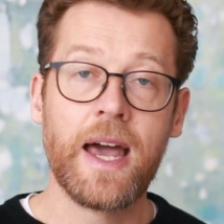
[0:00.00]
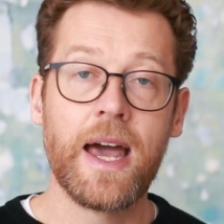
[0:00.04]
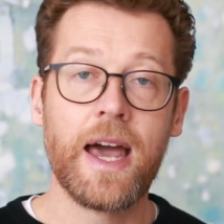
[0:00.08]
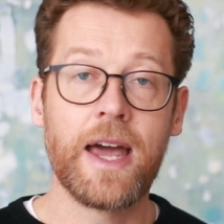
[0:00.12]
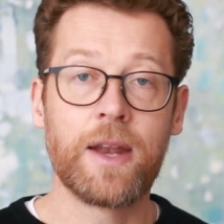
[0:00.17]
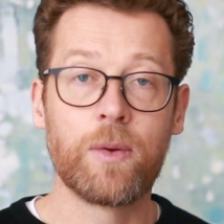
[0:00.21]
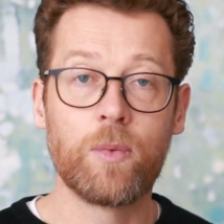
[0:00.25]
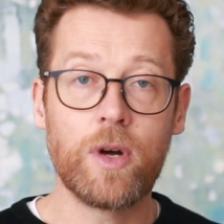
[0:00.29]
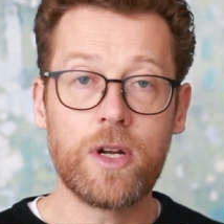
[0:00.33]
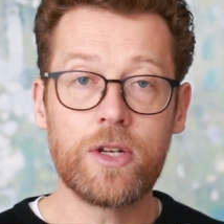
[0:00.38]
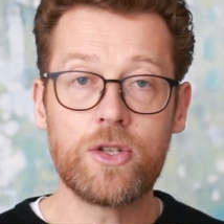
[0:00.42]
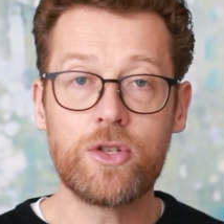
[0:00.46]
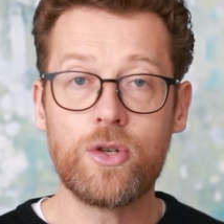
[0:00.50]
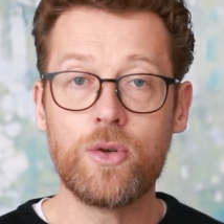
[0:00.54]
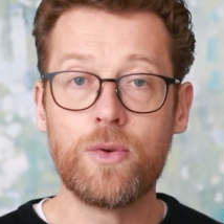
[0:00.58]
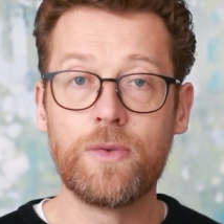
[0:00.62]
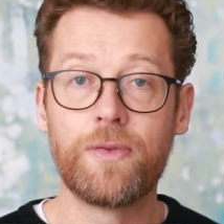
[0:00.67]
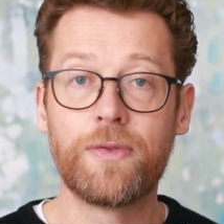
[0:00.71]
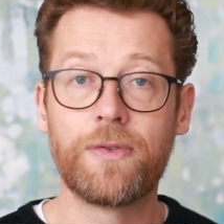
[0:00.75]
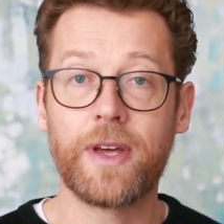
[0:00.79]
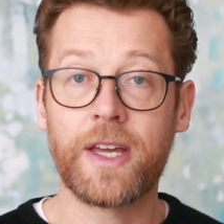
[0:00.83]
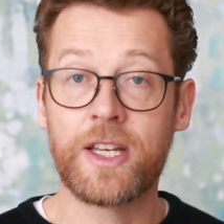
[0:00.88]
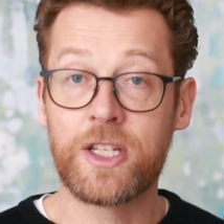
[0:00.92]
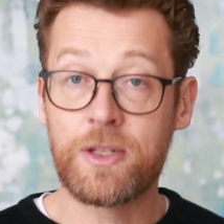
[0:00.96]
And once
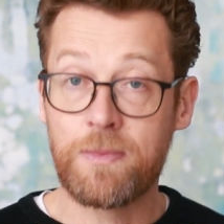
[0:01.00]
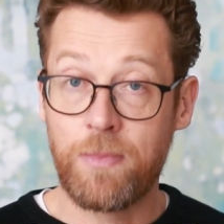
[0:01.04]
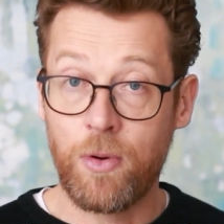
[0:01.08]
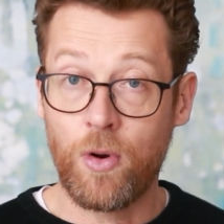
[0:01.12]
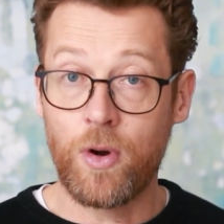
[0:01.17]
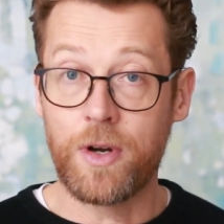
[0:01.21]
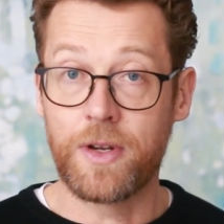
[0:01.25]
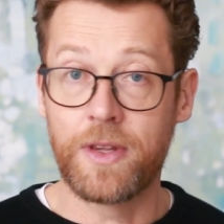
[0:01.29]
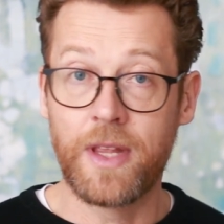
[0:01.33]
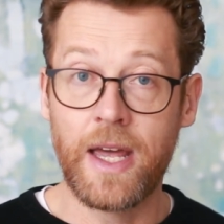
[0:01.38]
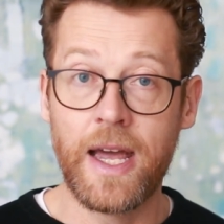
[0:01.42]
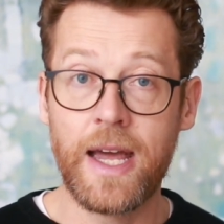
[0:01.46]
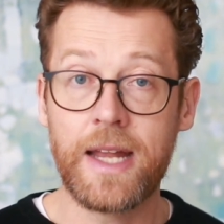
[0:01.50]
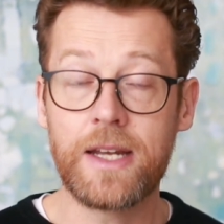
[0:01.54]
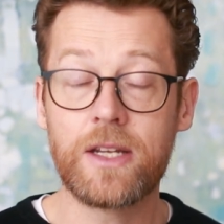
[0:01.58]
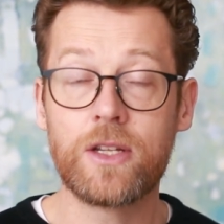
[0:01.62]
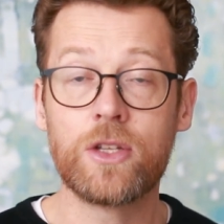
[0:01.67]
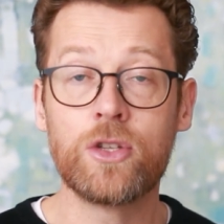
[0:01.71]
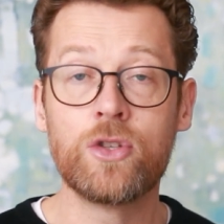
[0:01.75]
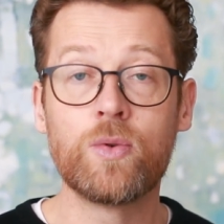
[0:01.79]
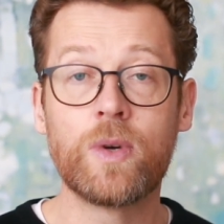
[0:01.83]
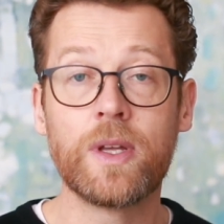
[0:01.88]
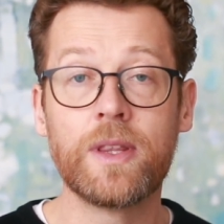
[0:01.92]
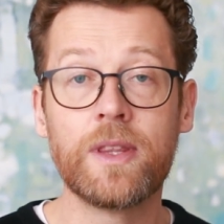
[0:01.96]
you've explored that,
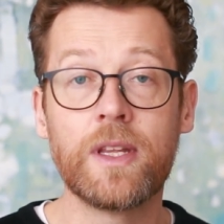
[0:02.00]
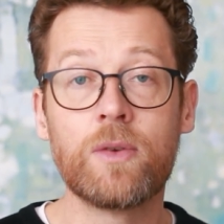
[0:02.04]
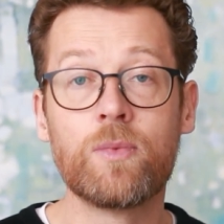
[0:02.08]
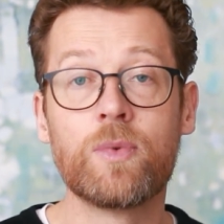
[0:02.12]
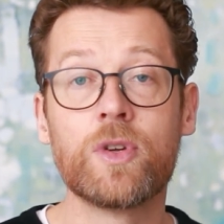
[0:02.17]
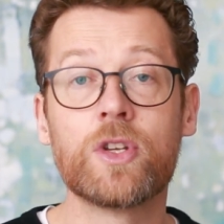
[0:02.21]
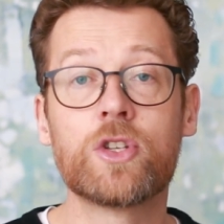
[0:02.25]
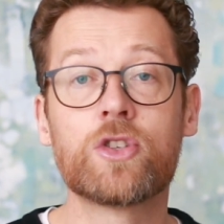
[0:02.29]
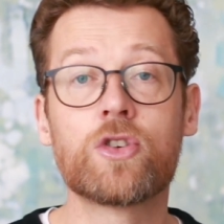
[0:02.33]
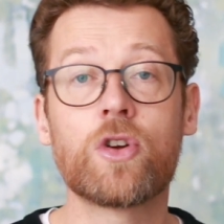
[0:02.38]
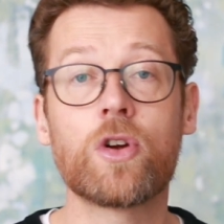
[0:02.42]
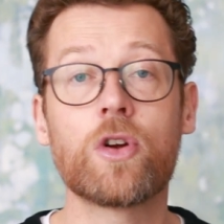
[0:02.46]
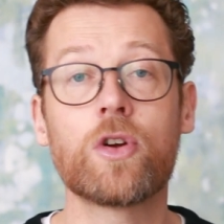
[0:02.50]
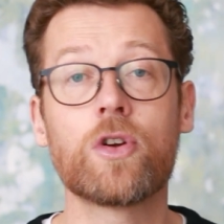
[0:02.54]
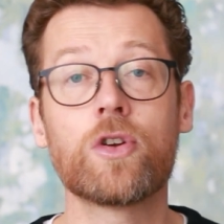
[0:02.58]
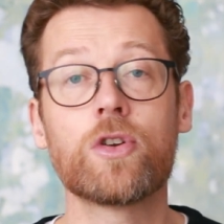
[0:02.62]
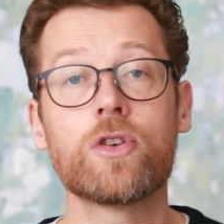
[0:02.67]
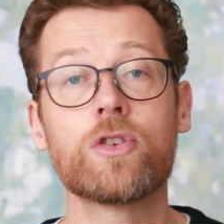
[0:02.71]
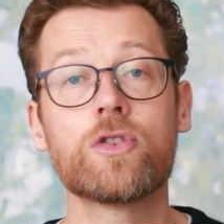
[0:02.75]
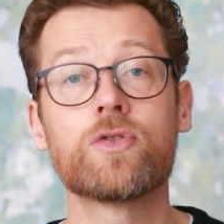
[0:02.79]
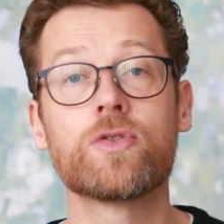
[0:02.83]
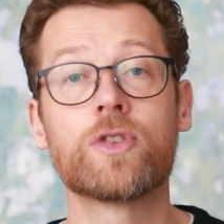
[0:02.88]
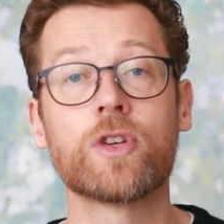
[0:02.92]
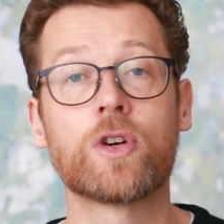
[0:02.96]
you can then
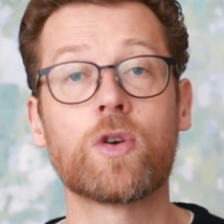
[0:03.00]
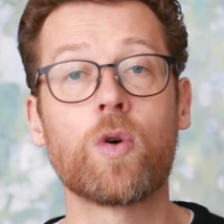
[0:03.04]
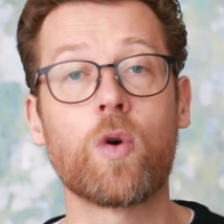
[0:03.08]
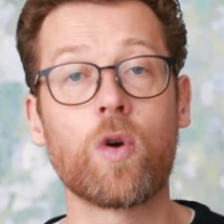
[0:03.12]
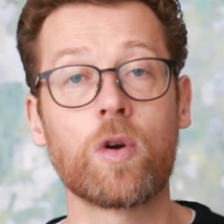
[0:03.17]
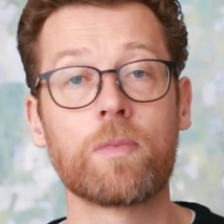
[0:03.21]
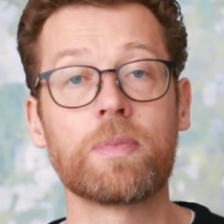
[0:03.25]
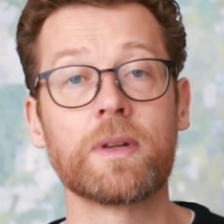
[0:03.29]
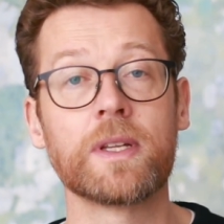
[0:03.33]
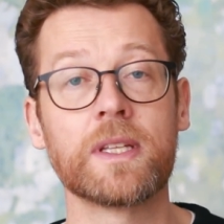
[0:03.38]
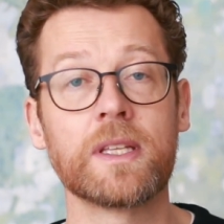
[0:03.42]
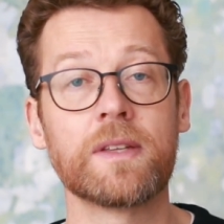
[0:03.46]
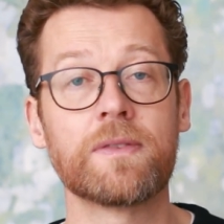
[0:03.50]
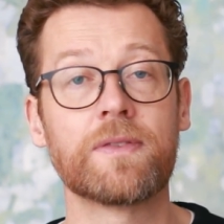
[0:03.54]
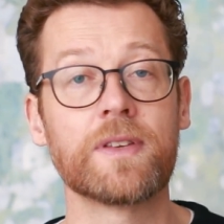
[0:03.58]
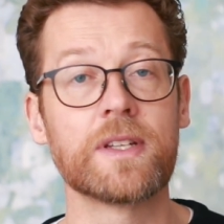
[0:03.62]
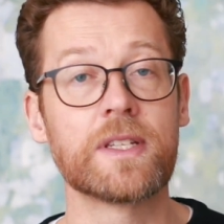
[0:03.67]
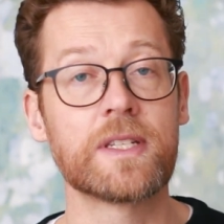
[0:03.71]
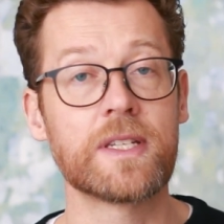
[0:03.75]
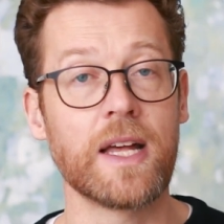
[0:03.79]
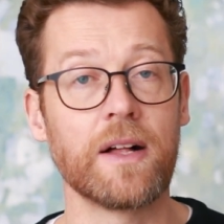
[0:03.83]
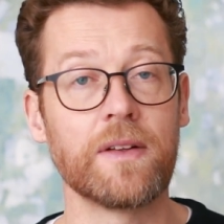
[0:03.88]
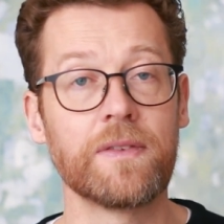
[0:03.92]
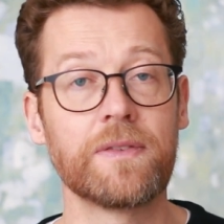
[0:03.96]
return to the core belief
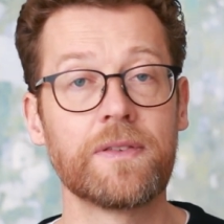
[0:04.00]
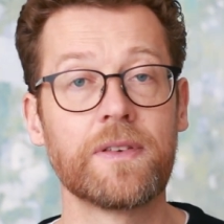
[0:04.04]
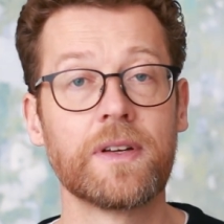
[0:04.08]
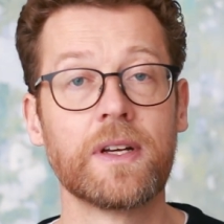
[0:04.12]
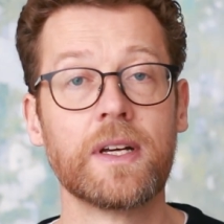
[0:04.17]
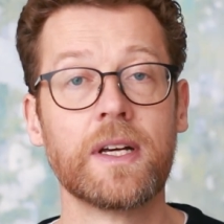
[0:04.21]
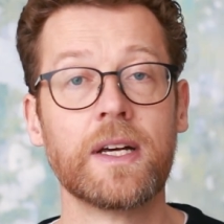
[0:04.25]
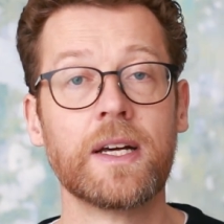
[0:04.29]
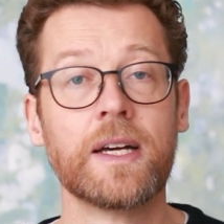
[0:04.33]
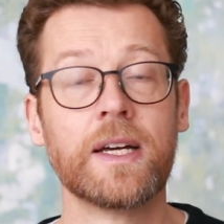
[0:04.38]
itself.